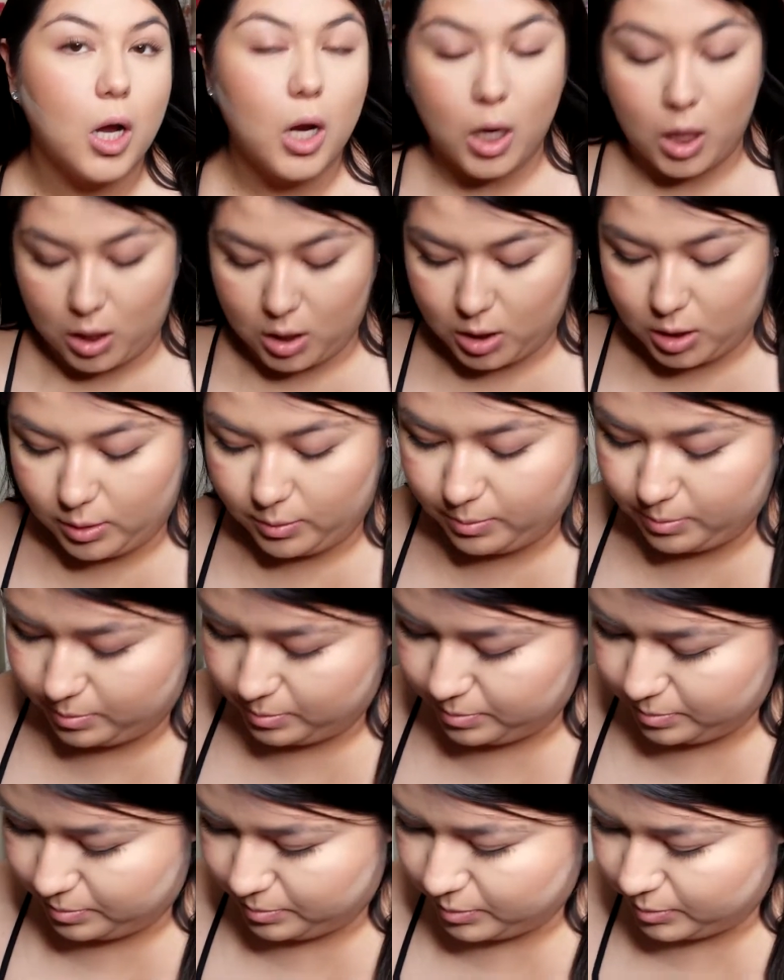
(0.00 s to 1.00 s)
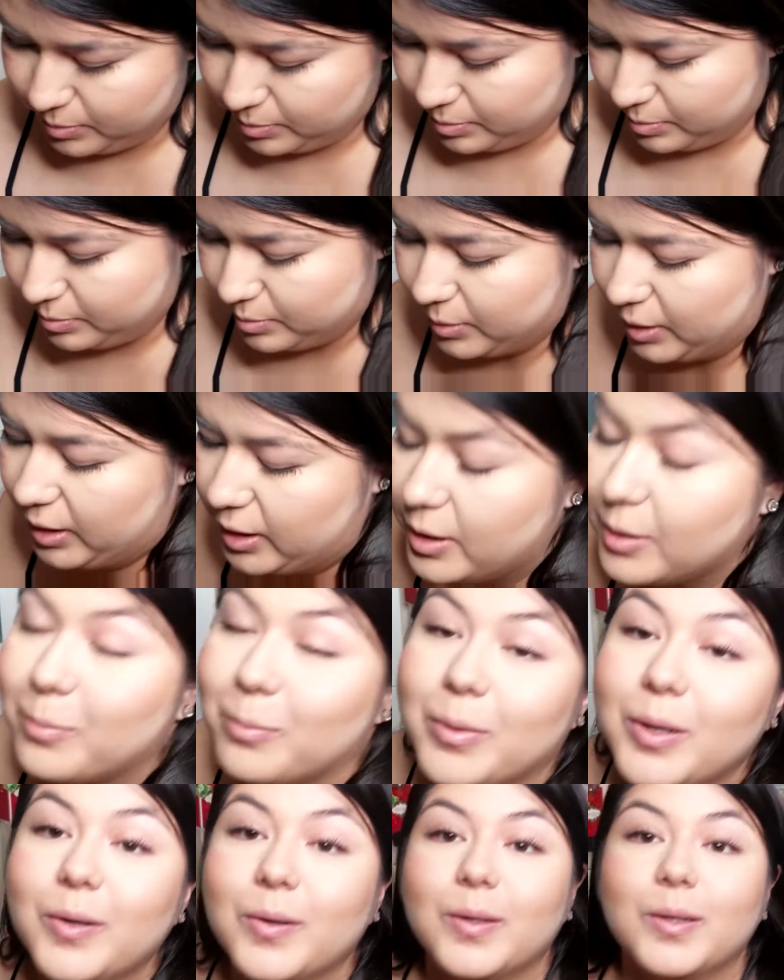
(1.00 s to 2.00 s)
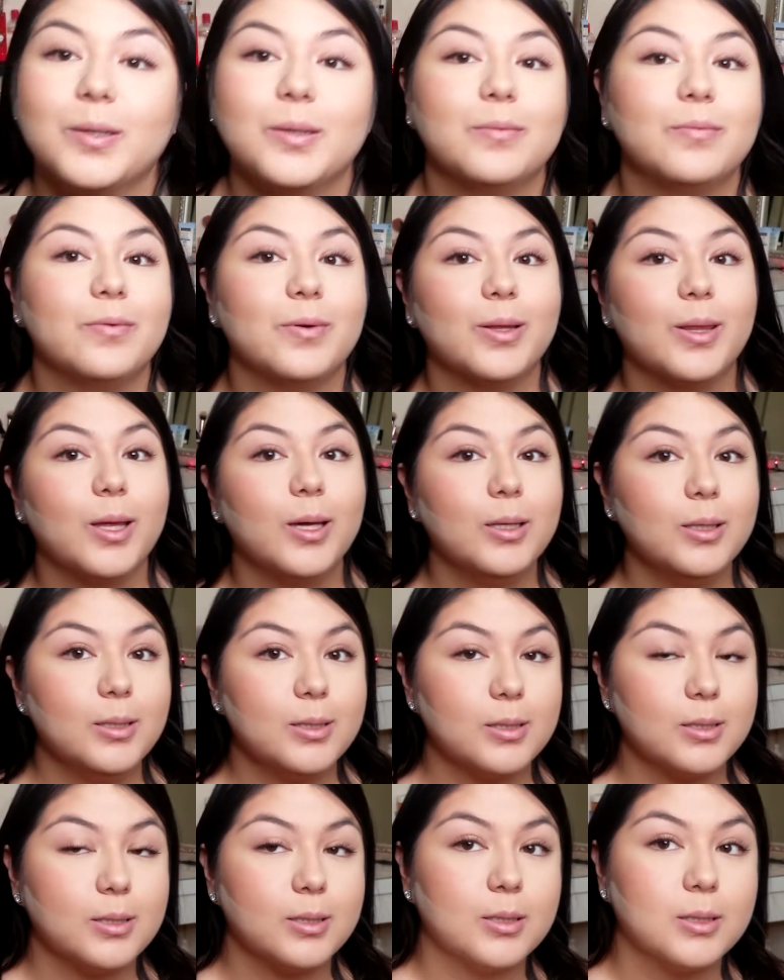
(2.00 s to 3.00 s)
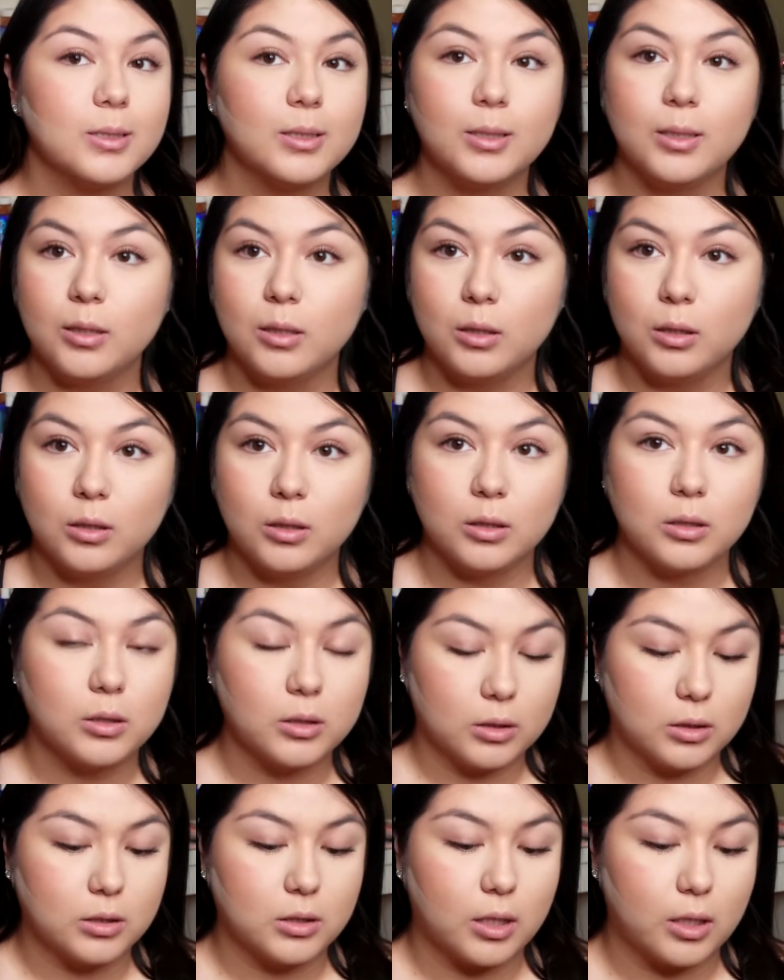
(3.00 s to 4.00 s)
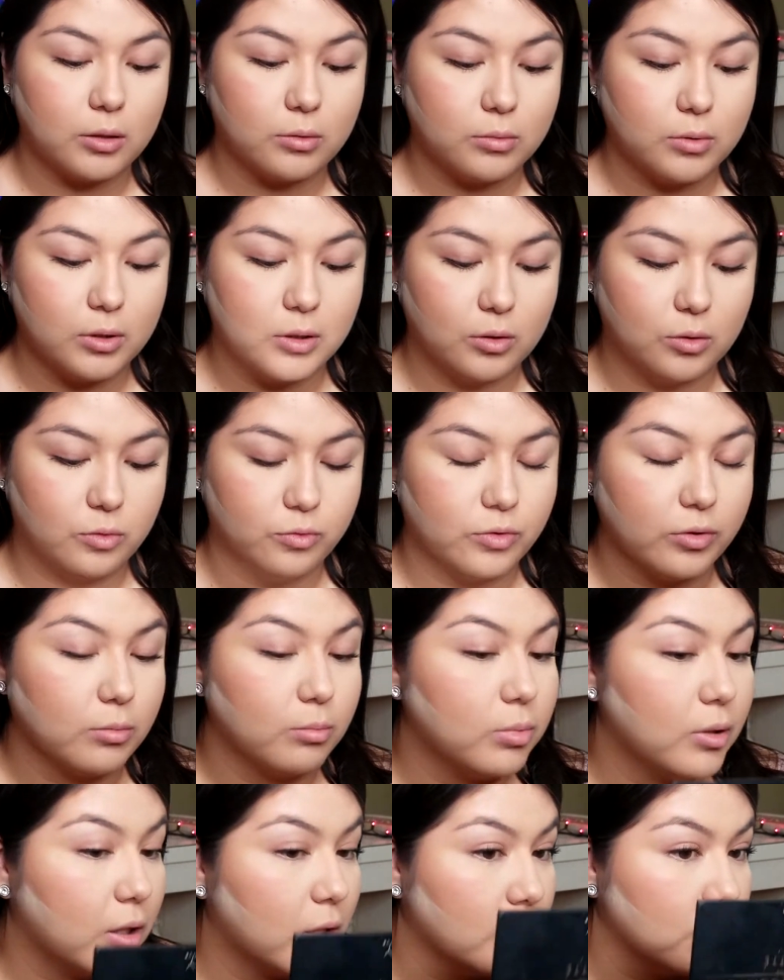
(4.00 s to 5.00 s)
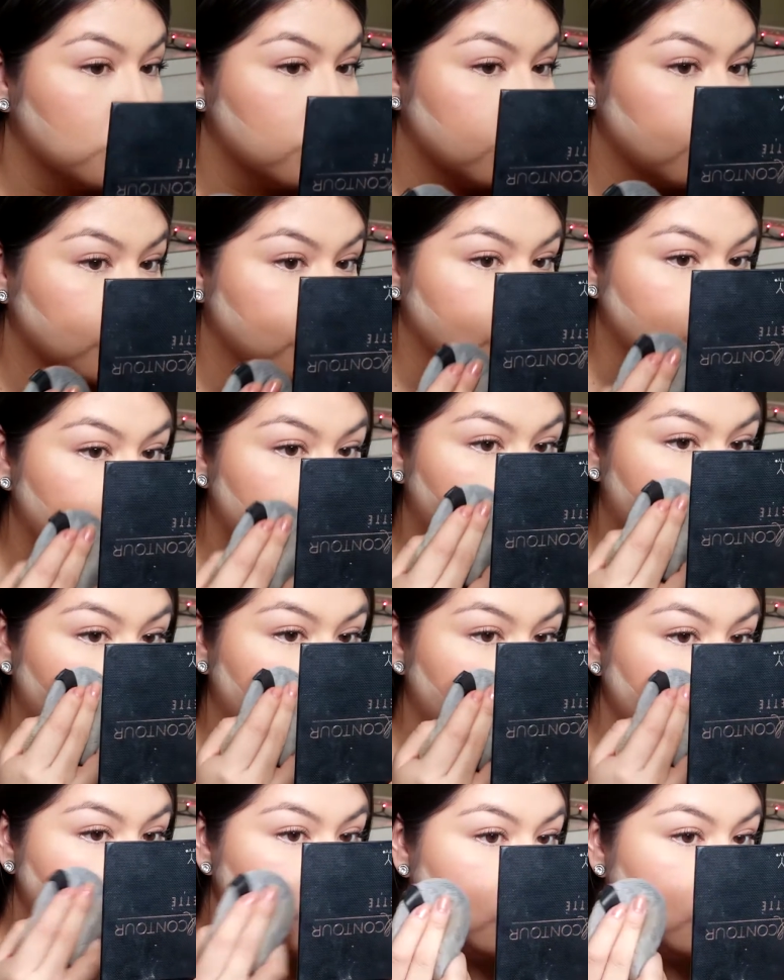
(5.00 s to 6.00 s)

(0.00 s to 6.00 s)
I need a mirror for this because I don't want to over apply too much blush.